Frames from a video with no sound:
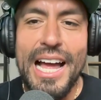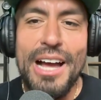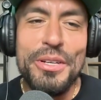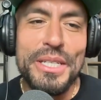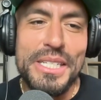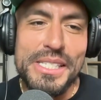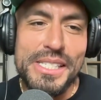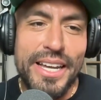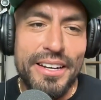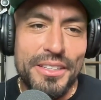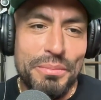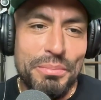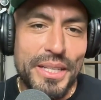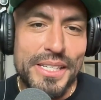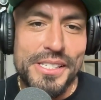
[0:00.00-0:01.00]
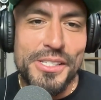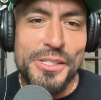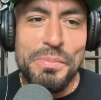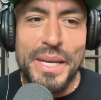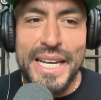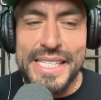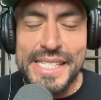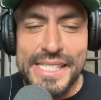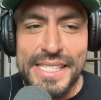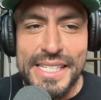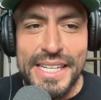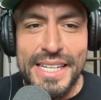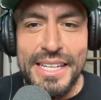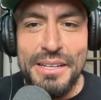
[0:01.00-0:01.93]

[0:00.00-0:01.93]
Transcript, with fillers: how he decided to place his bets,